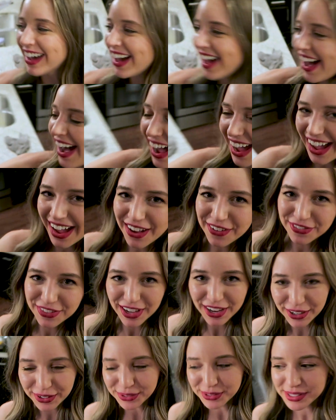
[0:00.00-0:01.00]
I have the
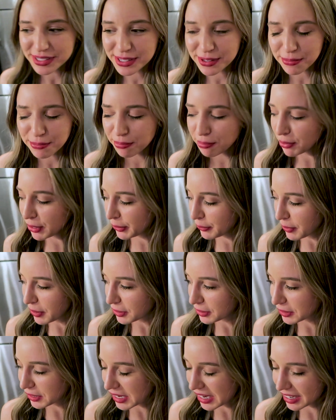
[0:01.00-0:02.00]
house pretty
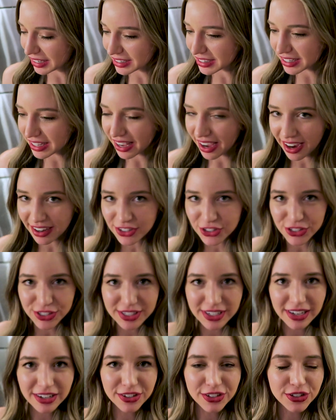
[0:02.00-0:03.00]
well cleaned. I
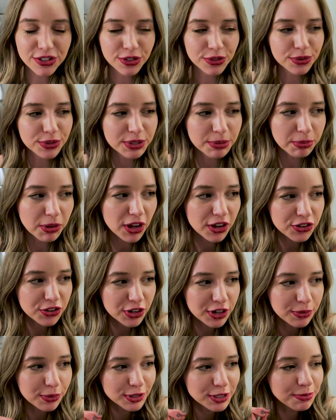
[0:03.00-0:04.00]
just need to do some
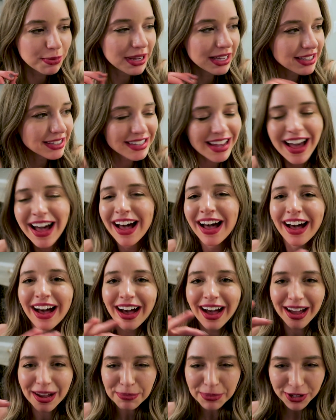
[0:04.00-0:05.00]
laundry, which means
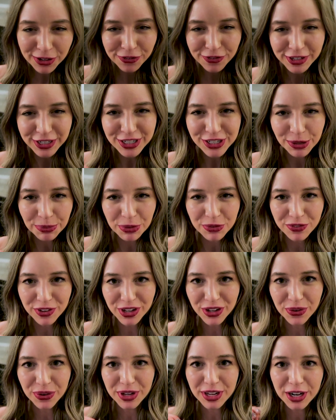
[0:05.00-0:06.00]
I'm gonna finish up the
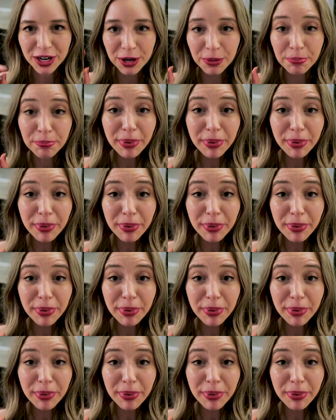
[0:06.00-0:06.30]
video here.